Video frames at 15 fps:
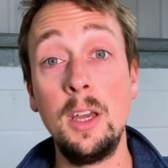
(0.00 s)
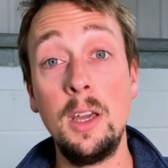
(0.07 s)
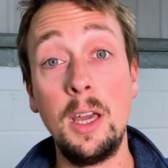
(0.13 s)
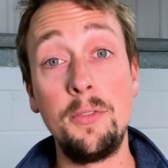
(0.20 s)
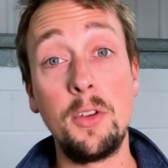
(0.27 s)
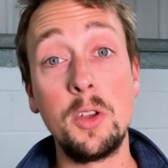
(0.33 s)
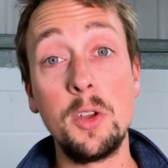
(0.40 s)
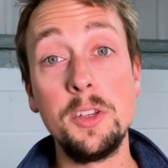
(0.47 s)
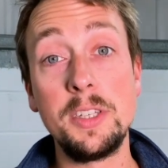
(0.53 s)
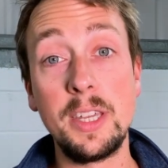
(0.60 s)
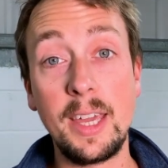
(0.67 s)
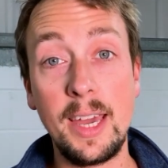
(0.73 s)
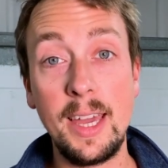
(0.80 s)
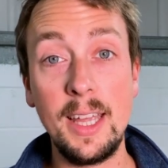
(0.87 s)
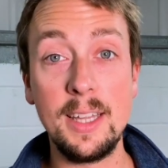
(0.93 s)
If you're using
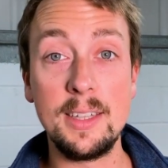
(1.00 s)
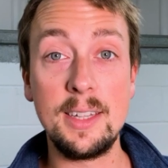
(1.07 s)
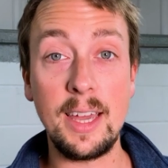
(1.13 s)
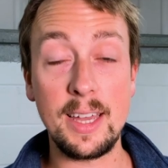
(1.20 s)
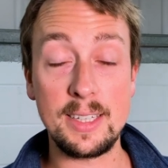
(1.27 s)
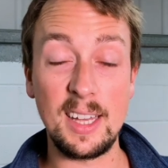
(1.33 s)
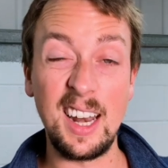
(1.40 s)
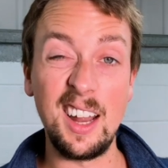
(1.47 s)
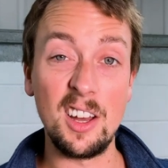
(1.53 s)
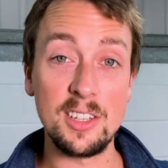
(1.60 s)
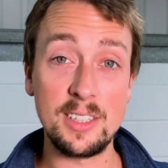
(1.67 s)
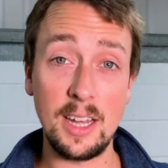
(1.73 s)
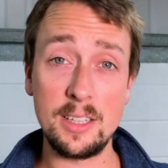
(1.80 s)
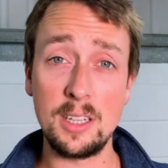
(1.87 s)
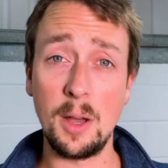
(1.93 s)
a DSLR
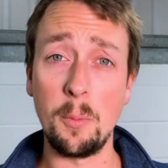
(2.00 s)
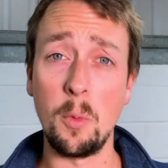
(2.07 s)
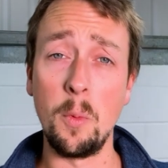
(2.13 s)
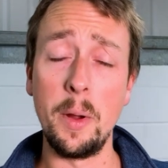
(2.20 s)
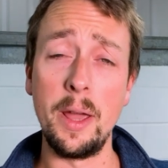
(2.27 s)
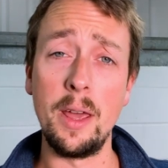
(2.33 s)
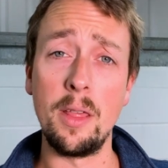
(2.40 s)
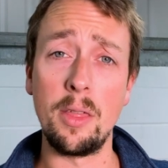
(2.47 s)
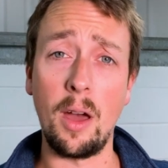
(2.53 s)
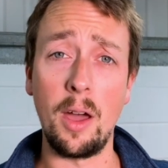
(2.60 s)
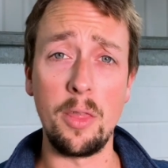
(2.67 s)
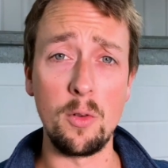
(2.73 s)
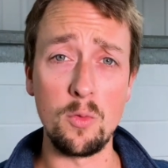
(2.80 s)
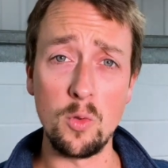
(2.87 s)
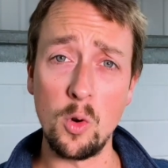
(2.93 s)
setup with
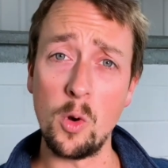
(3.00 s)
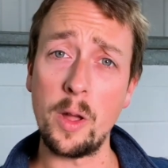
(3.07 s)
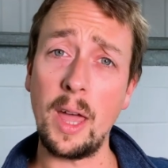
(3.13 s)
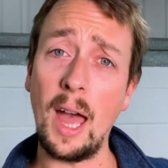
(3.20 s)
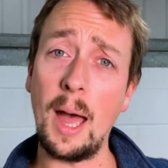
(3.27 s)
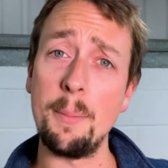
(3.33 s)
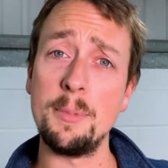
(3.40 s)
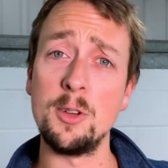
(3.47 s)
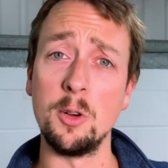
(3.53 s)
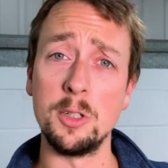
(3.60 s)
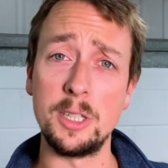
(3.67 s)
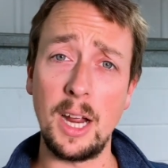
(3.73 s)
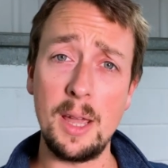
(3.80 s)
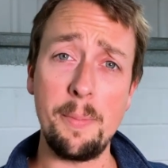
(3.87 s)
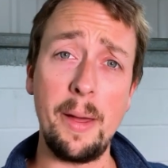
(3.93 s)
either raw capture or
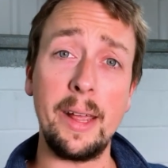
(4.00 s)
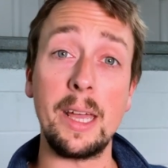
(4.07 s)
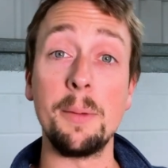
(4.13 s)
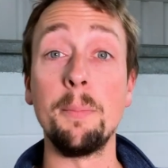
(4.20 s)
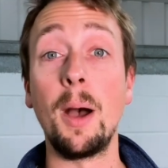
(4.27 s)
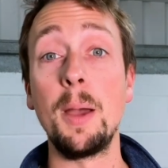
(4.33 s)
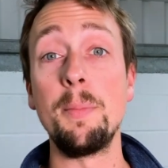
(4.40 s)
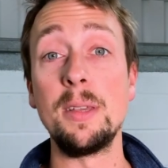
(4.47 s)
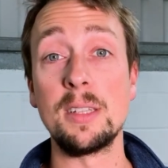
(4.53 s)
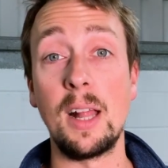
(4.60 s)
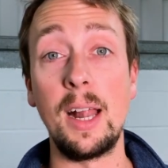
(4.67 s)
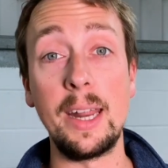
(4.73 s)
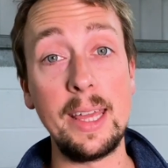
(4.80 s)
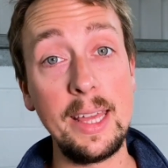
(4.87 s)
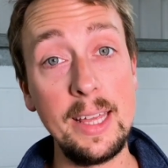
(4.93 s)
JPEG, it might be
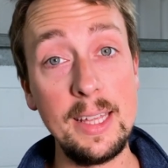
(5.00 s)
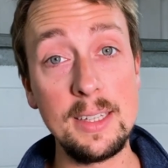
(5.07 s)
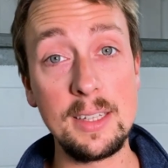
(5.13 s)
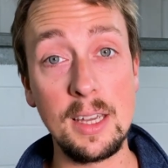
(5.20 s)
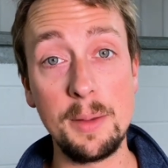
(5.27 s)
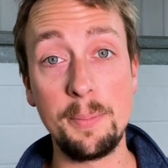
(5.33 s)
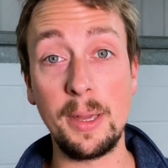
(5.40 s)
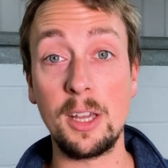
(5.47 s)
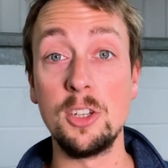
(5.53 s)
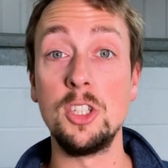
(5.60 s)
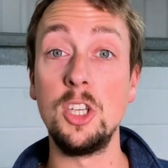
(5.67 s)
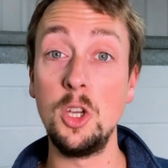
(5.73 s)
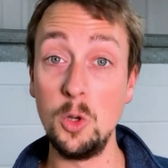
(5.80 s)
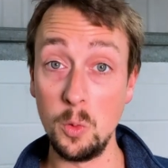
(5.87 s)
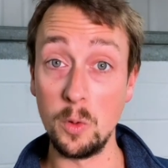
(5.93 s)
slightly easier because
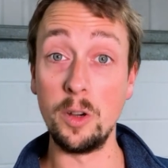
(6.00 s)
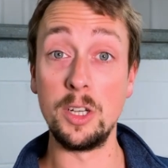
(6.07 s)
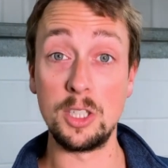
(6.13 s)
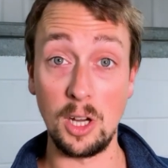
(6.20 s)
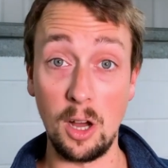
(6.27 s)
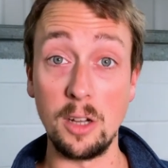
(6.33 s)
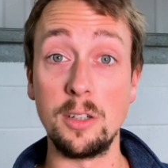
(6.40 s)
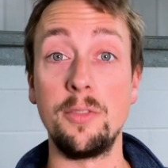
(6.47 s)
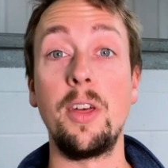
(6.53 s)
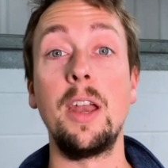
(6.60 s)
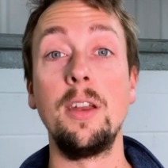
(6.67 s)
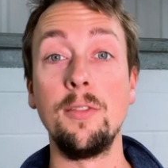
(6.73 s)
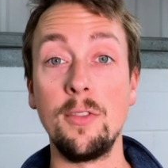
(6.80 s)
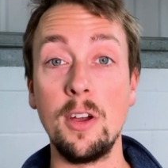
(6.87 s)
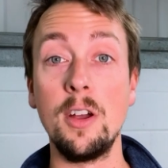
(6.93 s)
you are in charge of then
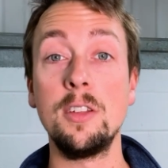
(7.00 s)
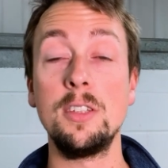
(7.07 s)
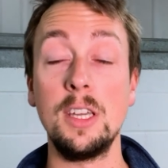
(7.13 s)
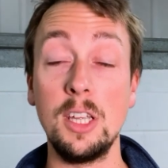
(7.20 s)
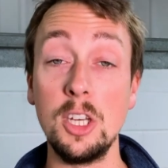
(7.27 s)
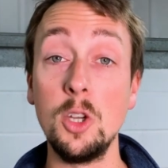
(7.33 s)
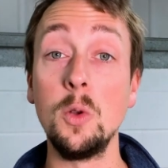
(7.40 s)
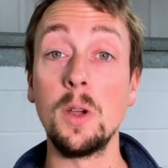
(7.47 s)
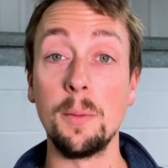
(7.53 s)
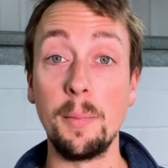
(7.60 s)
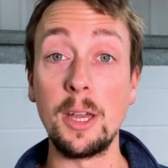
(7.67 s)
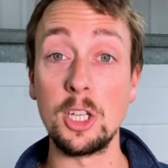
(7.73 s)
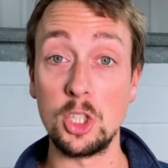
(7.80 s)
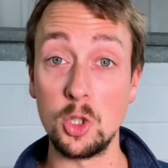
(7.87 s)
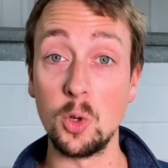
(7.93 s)
inverting and you can
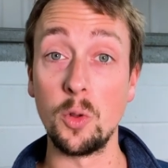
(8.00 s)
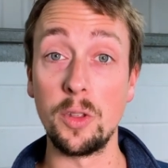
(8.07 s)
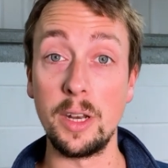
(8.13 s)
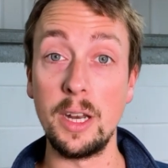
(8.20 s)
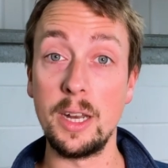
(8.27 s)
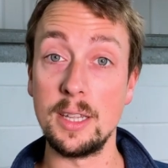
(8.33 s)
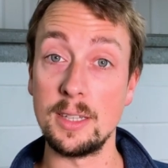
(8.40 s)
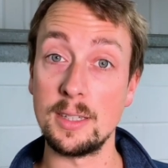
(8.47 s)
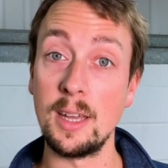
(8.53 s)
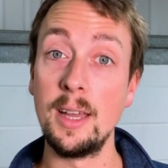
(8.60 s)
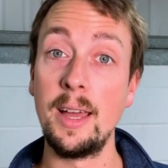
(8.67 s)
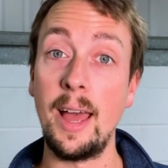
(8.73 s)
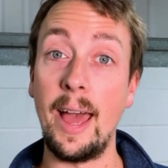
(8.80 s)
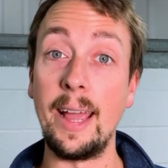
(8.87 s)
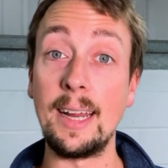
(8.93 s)
make sure that it is
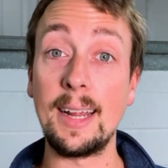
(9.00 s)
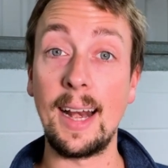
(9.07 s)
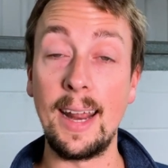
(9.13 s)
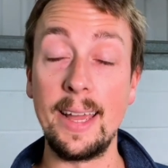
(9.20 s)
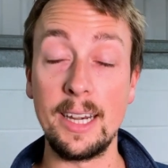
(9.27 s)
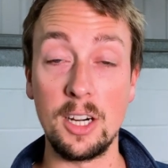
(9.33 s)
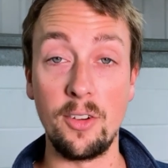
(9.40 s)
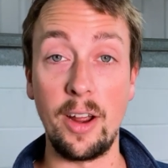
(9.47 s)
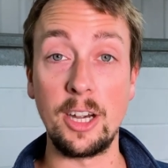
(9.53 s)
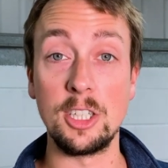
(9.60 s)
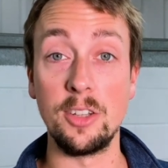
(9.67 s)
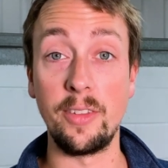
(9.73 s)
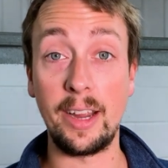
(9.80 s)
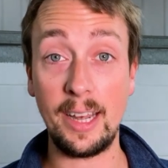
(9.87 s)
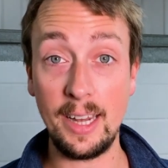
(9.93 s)
a clear
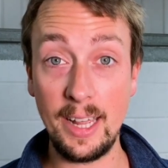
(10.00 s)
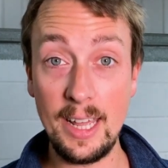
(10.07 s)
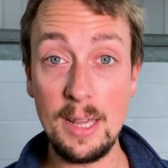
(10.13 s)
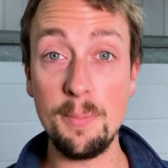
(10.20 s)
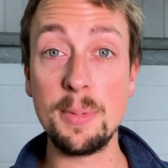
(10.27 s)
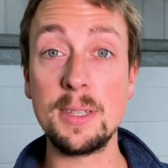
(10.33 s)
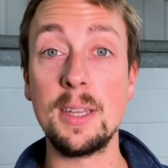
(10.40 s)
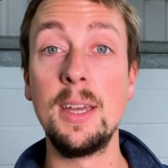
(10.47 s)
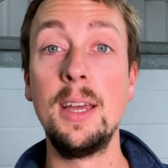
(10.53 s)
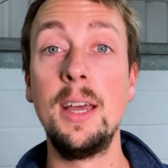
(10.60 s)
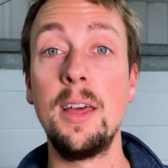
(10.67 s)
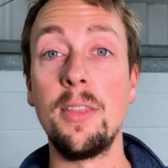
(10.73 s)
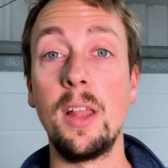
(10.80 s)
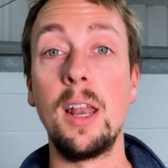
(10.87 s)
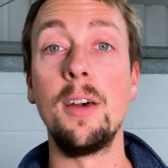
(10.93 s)
correction that keeps
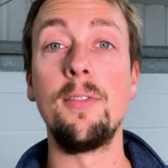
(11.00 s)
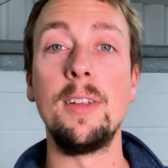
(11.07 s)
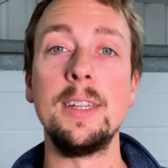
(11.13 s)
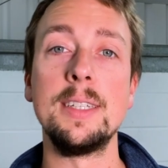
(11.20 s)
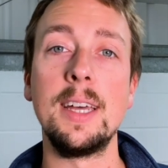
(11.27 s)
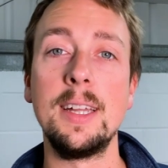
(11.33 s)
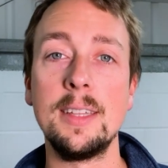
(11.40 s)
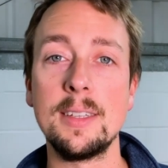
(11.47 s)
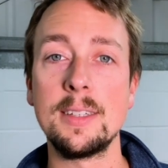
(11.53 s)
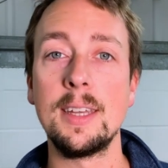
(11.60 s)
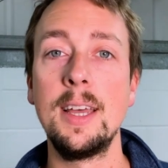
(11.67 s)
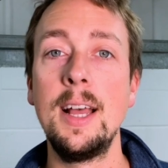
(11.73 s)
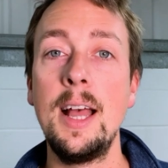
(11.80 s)
the lovely tints.